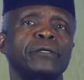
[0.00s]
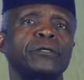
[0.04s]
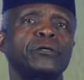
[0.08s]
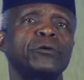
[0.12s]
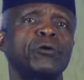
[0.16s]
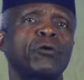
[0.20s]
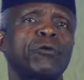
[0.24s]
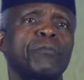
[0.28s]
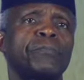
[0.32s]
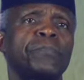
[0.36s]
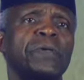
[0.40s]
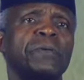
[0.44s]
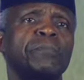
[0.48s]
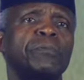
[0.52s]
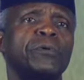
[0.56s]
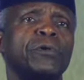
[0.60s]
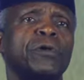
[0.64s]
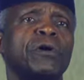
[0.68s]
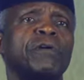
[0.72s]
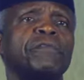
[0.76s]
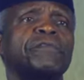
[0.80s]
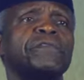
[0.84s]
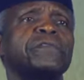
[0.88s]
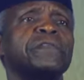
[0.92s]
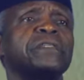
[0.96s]
You know, people
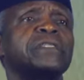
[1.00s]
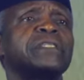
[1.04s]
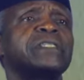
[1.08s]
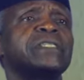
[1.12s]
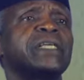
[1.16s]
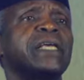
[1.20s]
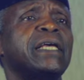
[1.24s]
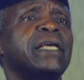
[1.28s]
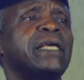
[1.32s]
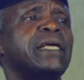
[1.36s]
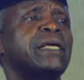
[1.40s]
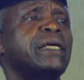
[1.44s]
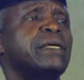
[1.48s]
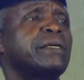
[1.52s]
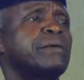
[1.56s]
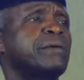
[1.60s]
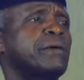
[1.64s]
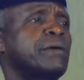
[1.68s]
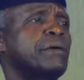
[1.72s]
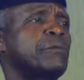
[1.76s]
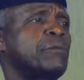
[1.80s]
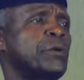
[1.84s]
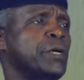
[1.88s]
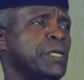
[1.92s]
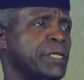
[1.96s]
often
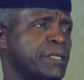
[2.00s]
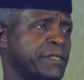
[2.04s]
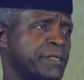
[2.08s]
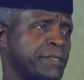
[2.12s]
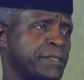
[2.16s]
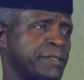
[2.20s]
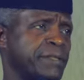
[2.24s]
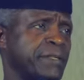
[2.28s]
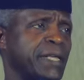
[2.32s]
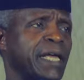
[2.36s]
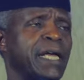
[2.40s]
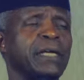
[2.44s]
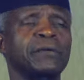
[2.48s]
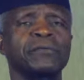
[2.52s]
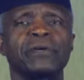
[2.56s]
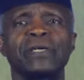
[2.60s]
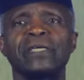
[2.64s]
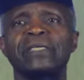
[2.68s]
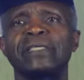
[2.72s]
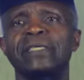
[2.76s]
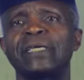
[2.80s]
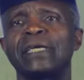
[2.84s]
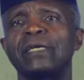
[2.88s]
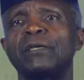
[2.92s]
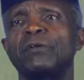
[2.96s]
say with a
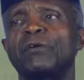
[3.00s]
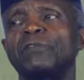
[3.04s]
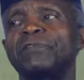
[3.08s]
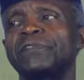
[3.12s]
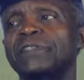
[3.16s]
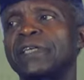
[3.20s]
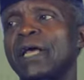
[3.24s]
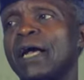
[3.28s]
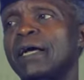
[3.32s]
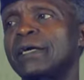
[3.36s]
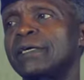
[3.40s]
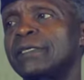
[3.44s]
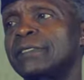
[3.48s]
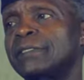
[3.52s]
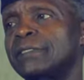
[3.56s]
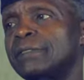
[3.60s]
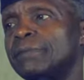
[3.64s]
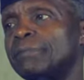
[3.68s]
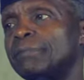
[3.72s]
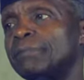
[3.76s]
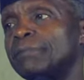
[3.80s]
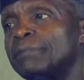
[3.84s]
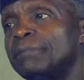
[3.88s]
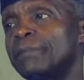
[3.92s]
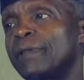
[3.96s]
great deal of
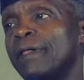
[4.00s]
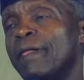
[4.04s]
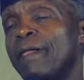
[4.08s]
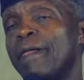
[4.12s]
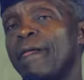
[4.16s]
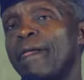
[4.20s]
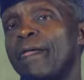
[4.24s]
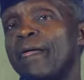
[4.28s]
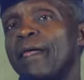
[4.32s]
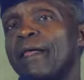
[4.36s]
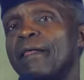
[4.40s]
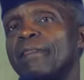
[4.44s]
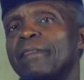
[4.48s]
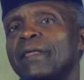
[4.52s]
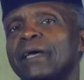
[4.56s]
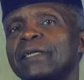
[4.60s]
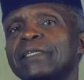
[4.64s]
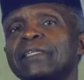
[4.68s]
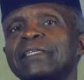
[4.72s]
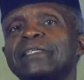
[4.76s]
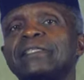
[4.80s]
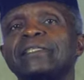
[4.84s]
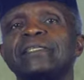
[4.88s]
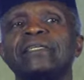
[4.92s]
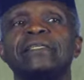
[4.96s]
sarcasm
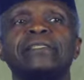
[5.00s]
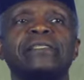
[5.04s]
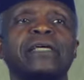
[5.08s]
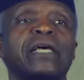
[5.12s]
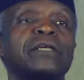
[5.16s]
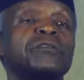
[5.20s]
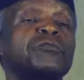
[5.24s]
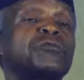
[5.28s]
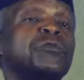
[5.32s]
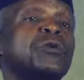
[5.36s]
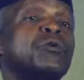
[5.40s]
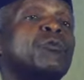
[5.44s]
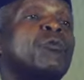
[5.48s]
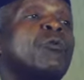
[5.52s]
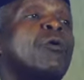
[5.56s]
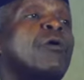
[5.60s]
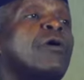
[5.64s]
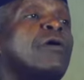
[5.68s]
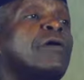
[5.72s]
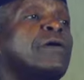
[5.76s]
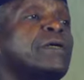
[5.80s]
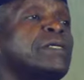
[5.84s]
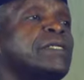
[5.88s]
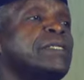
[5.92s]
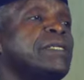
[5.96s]
that a teacher's
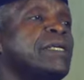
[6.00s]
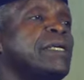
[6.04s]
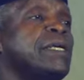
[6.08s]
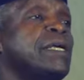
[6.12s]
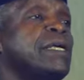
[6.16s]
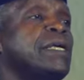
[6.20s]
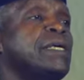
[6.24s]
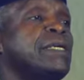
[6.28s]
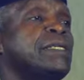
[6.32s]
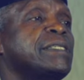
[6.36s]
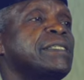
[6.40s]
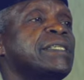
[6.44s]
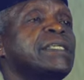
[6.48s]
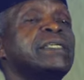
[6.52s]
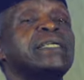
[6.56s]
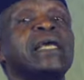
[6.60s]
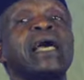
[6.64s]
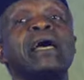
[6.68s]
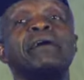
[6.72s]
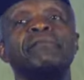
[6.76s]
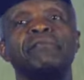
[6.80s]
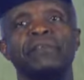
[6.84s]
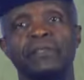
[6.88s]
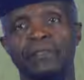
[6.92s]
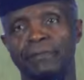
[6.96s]
reward is in
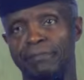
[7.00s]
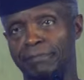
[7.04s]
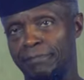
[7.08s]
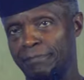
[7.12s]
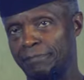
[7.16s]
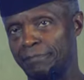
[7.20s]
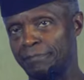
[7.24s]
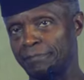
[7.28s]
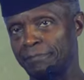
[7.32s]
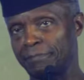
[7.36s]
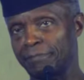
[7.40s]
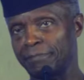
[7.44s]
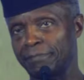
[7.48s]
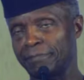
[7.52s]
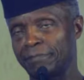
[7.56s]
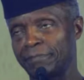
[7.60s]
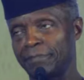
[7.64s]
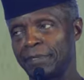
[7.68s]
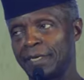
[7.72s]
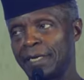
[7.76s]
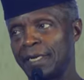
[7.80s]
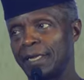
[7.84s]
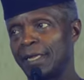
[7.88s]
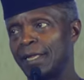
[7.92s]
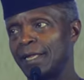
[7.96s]
heaven.
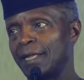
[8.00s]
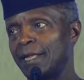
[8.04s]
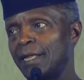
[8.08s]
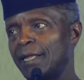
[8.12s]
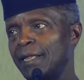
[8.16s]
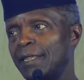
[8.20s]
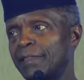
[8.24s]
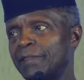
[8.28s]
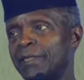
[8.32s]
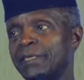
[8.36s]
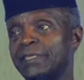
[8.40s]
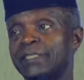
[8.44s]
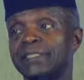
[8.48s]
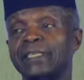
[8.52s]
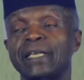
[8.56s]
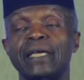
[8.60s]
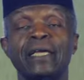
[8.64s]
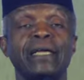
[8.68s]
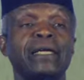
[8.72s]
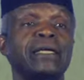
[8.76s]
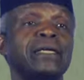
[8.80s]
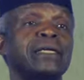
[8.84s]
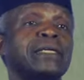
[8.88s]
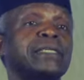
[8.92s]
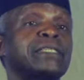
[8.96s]
The
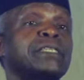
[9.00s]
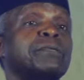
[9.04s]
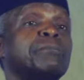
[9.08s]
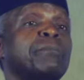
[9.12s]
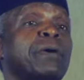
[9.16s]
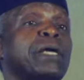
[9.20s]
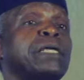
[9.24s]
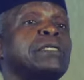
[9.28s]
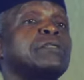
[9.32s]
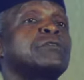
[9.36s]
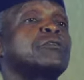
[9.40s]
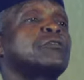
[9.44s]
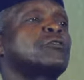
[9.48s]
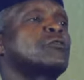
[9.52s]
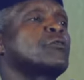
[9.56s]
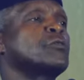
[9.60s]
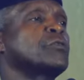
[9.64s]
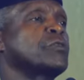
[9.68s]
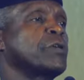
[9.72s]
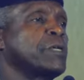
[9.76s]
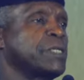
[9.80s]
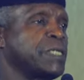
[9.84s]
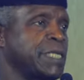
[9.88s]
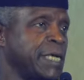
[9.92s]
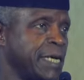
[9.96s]
saying is meant to
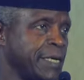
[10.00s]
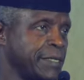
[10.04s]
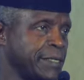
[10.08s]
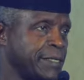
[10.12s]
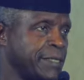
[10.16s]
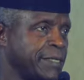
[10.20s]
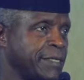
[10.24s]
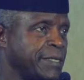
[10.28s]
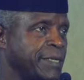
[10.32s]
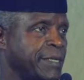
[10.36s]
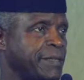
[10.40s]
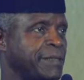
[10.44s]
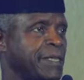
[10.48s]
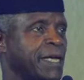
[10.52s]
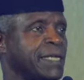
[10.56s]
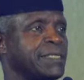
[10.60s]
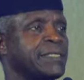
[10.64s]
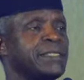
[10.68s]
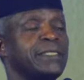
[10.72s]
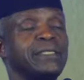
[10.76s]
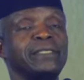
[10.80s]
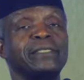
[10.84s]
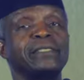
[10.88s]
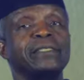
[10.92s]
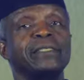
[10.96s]
suggest
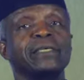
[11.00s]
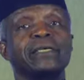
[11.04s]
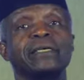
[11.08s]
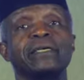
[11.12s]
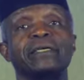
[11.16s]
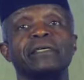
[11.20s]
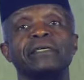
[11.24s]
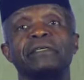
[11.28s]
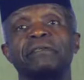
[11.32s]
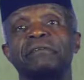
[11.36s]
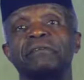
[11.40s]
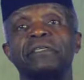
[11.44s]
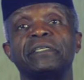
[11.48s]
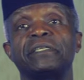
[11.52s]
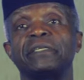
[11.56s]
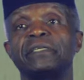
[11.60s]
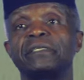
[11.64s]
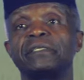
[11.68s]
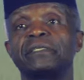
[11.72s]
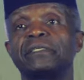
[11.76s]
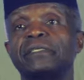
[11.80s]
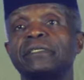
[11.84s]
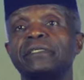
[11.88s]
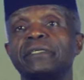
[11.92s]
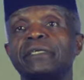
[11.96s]
that teaching
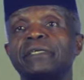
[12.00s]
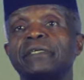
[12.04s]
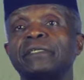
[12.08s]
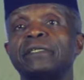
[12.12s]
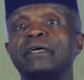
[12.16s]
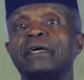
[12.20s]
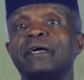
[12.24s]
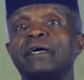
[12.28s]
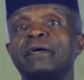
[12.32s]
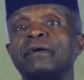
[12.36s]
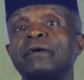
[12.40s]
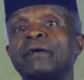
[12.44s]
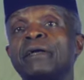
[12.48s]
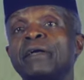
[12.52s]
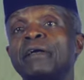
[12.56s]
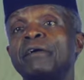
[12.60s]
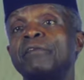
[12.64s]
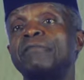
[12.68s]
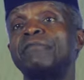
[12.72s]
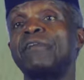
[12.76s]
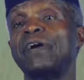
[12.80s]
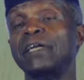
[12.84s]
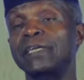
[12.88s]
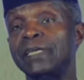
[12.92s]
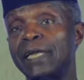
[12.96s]
is neither
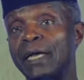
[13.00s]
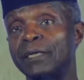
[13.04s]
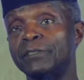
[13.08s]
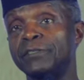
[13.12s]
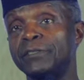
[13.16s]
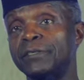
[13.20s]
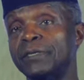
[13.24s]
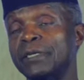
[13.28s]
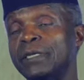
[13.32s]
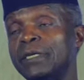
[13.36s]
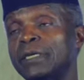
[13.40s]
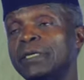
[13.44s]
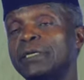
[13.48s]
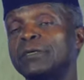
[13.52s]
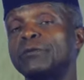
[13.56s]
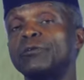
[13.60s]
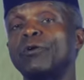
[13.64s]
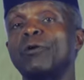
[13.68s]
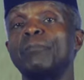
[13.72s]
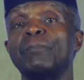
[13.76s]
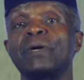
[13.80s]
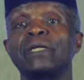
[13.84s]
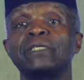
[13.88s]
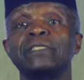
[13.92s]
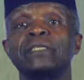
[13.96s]
financially
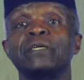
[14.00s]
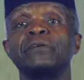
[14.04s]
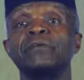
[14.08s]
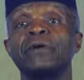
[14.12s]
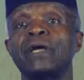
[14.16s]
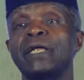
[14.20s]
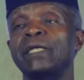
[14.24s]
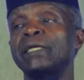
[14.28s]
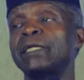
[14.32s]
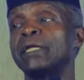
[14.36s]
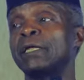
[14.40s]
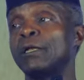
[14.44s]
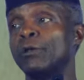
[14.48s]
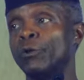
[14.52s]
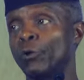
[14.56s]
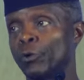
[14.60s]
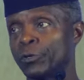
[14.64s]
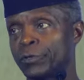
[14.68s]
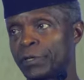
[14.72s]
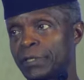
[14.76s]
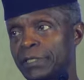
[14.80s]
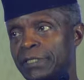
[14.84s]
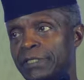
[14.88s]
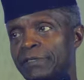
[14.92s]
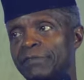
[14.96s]
nor materially
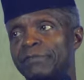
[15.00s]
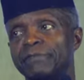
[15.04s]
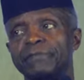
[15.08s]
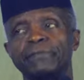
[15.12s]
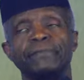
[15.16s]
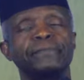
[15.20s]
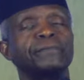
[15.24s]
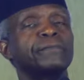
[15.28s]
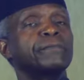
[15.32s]
lucrative.